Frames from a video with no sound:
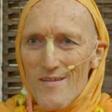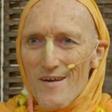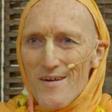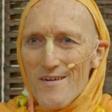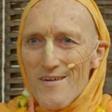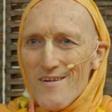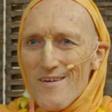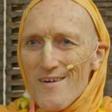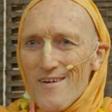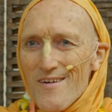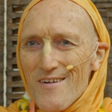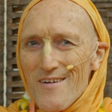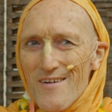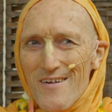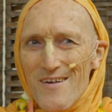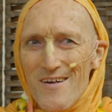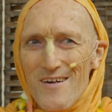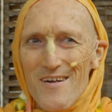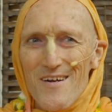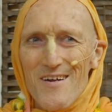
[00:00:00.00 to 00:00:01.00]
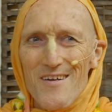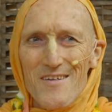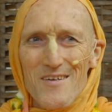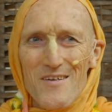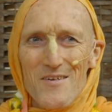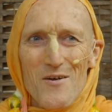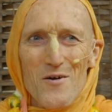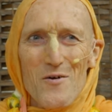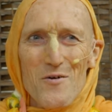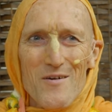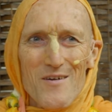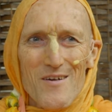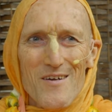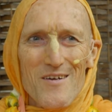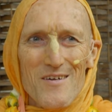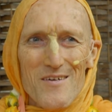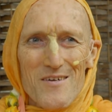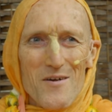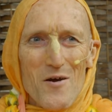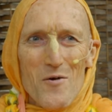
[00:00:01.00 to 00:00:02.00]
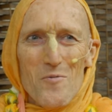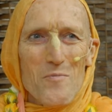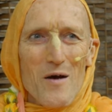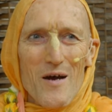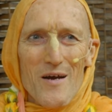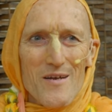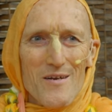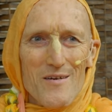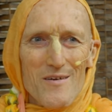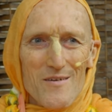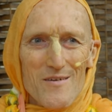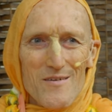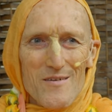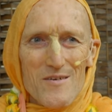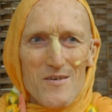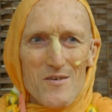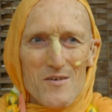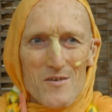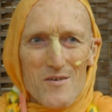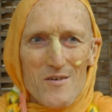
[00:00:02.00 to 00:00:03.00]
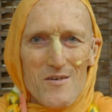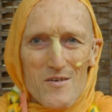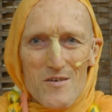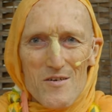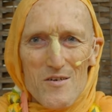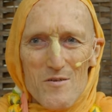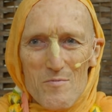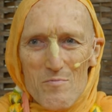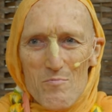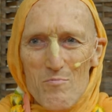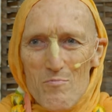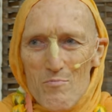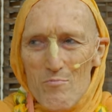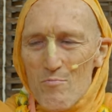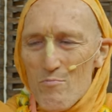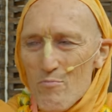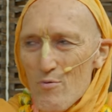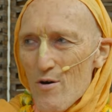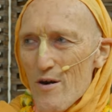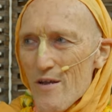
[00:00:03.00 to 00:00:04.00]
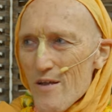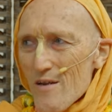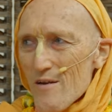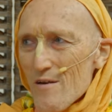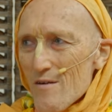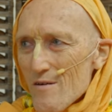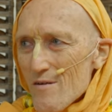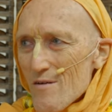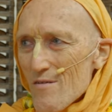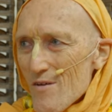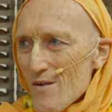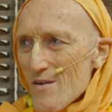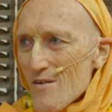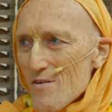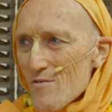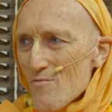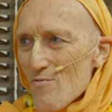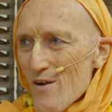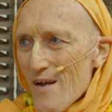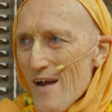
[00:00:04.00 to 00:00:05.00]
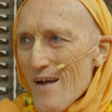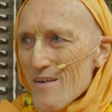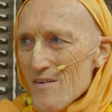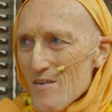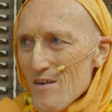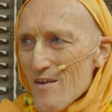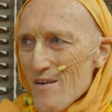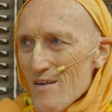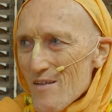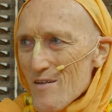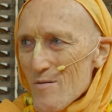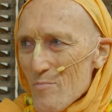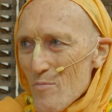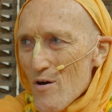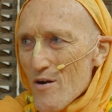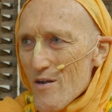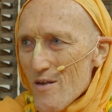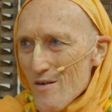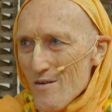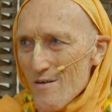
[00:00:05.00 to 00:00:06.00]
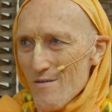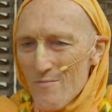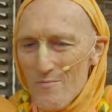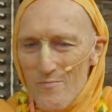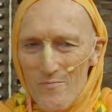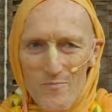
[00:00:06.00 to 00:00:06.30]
There's no, no mind. It's just, it's just brain, things reacting in the brain.